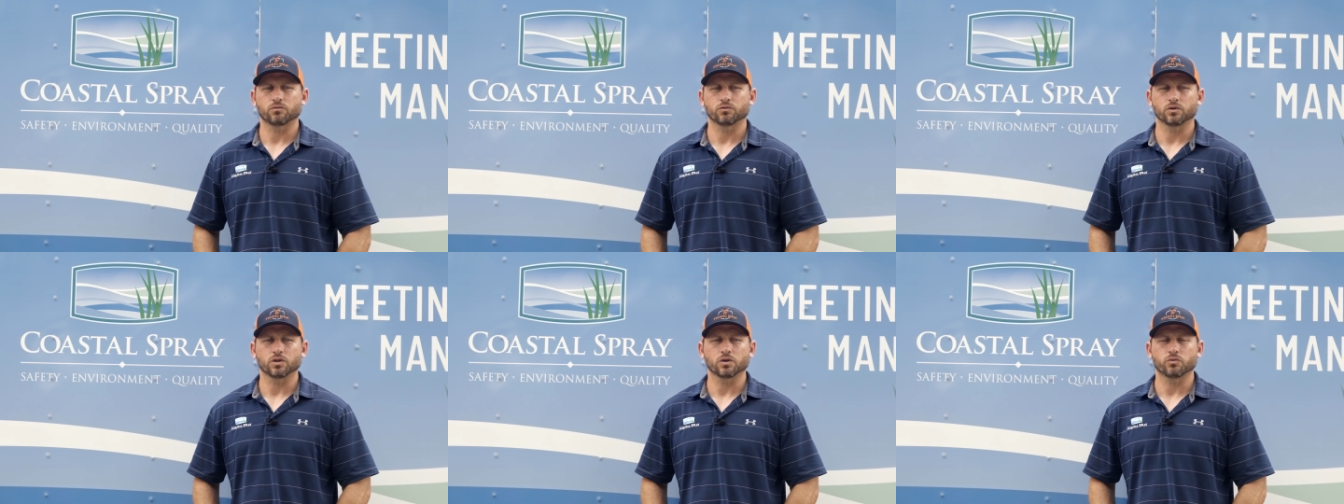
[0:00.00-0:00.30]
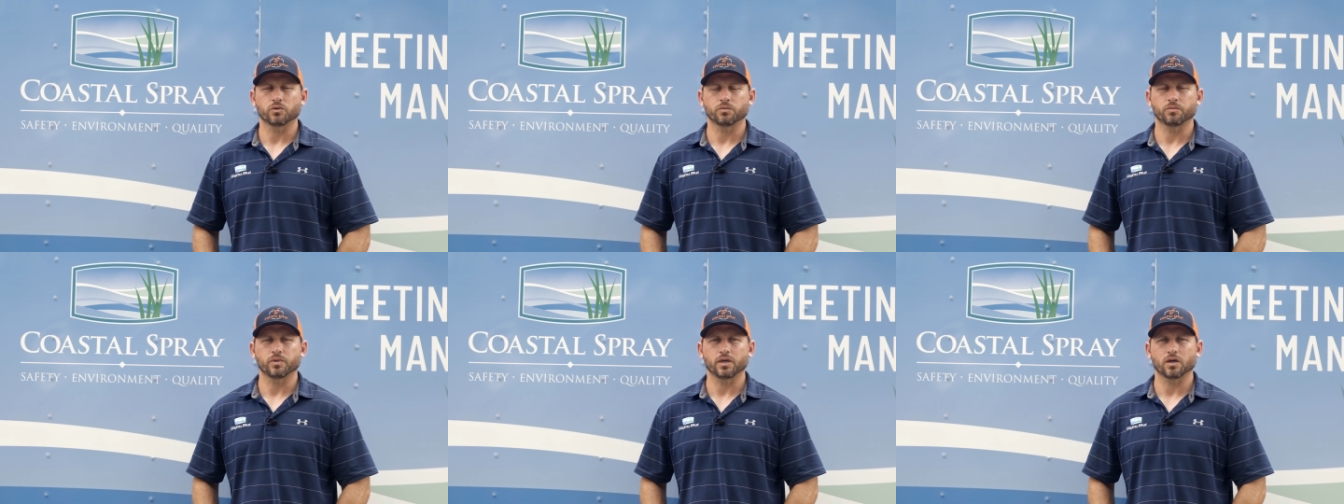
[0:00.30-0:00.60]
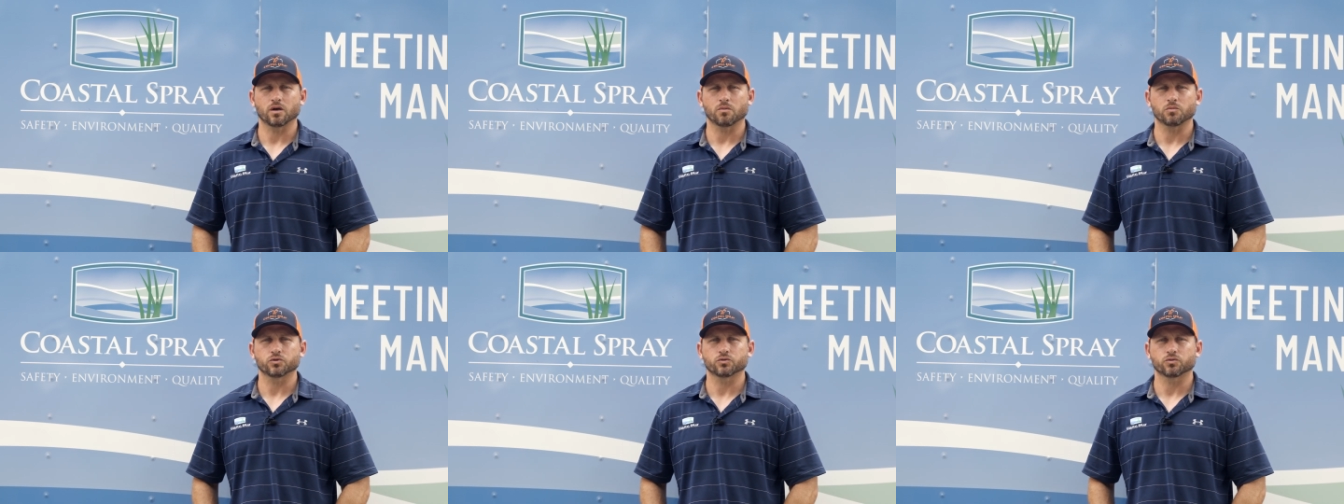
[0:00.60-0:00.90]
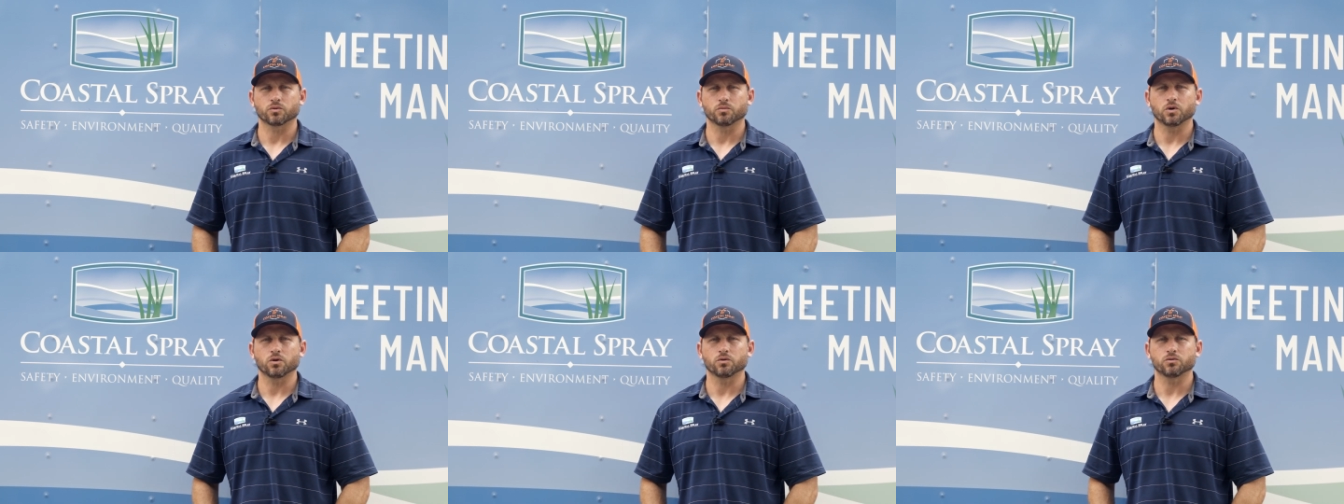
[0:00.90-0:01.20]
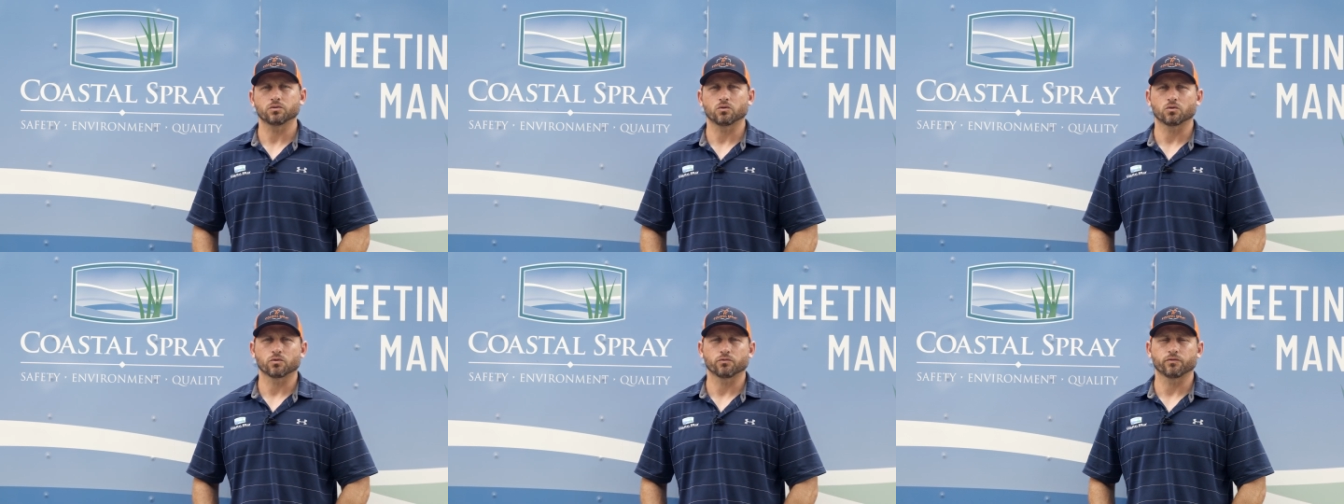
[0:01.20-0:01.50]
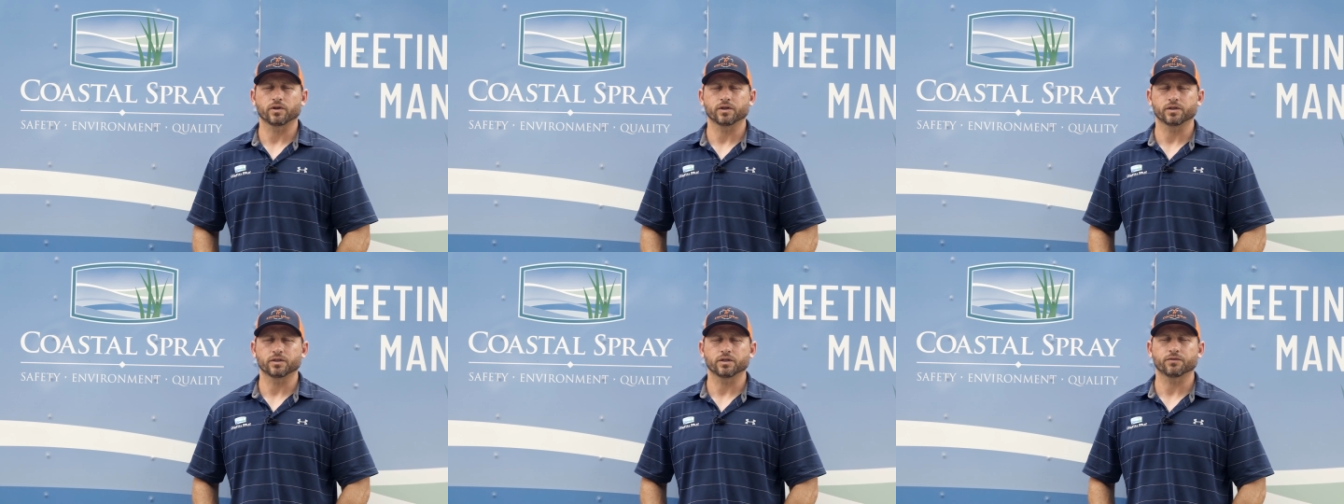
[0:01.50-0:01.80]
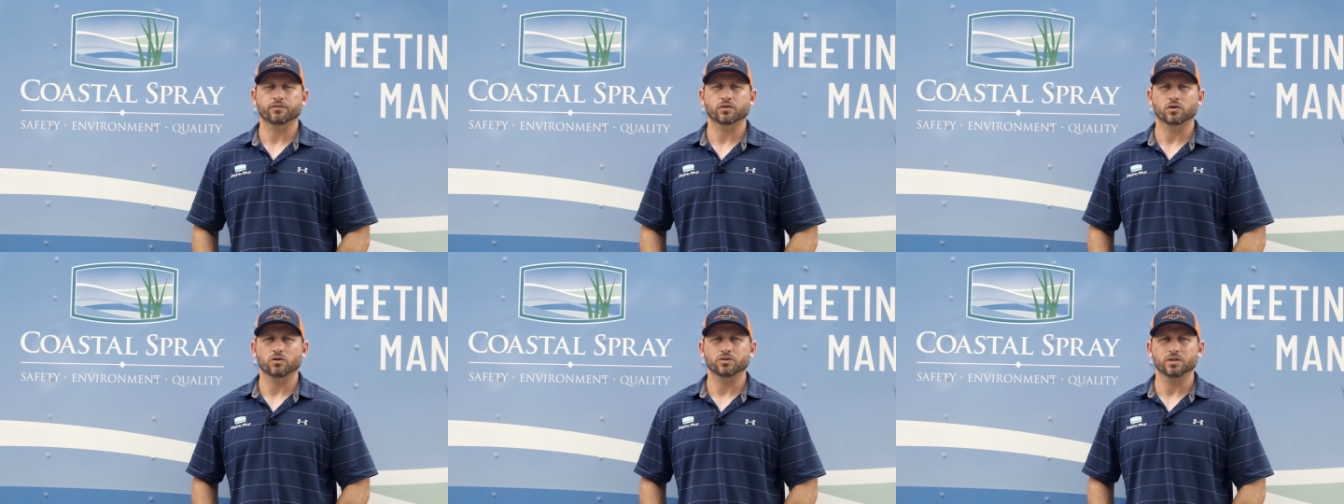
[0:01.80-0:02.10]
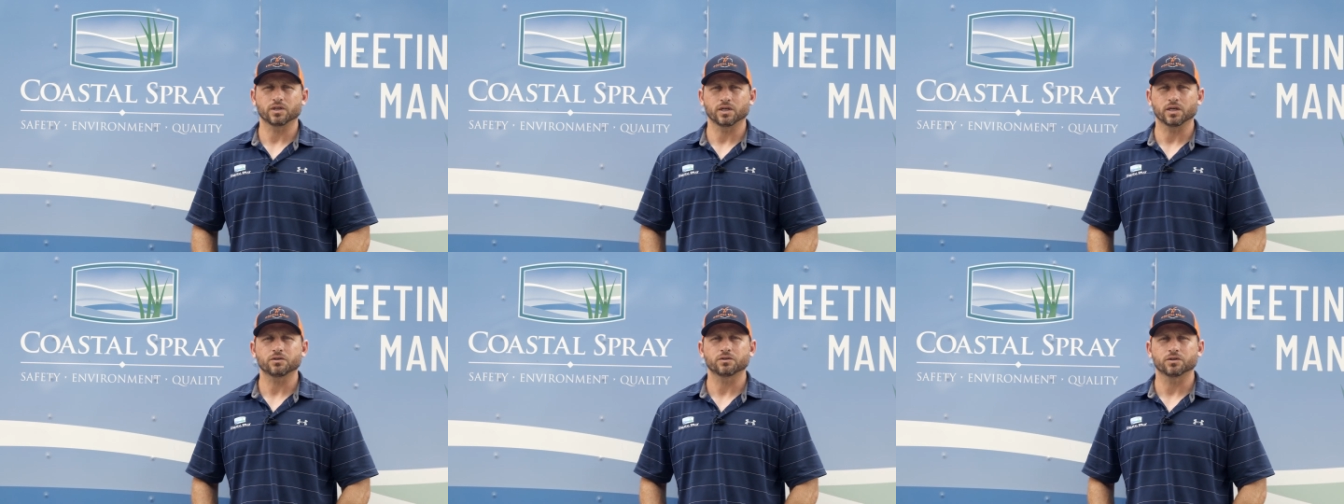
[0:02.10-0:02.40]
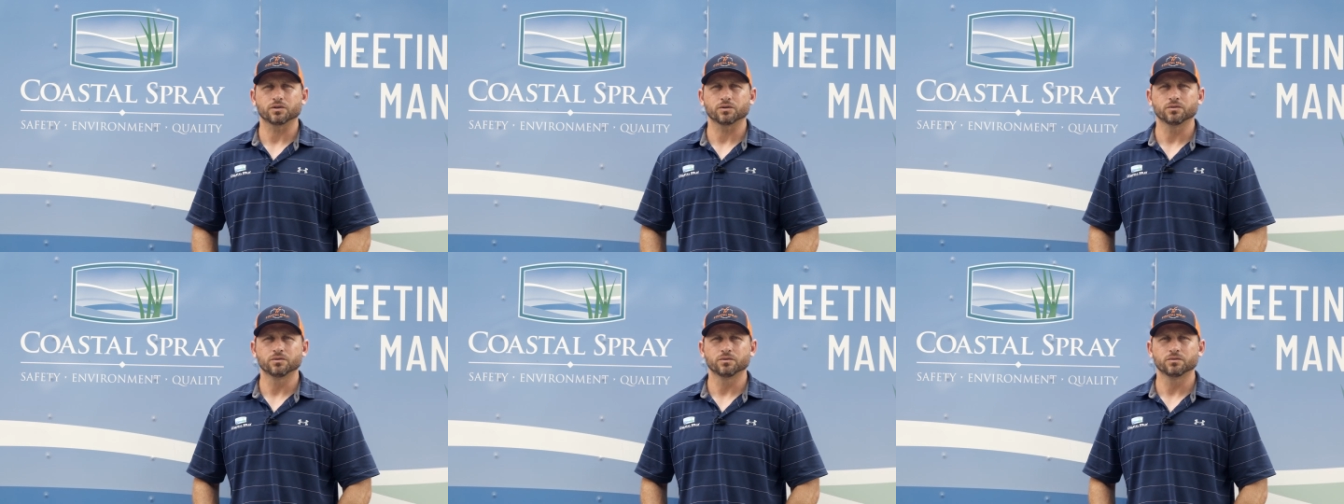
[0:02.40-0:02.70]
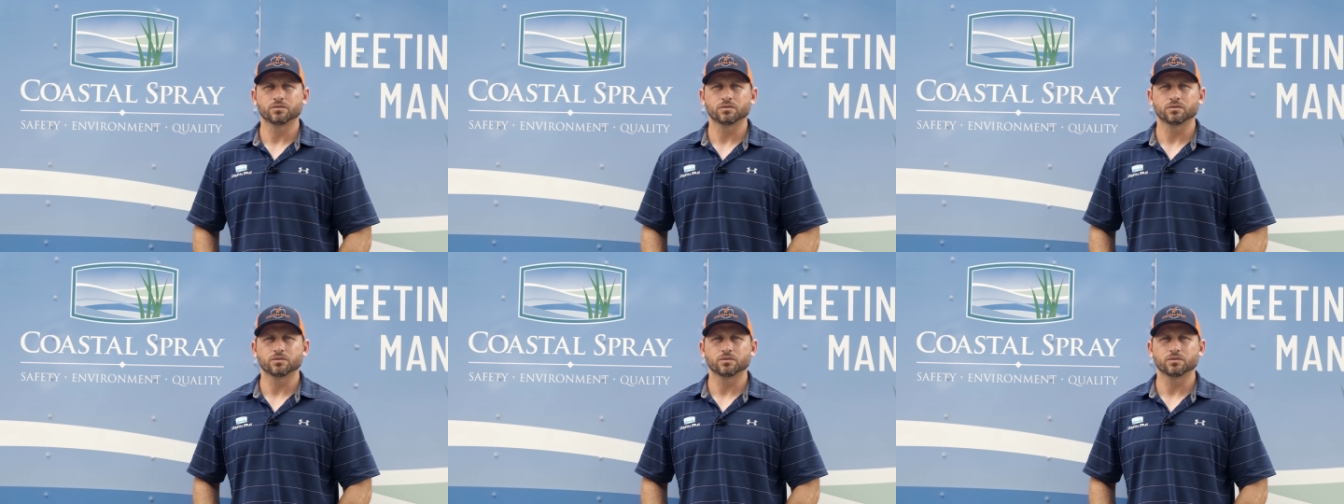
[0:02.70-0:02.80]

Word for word: really would be almost remote or really difficult to get to.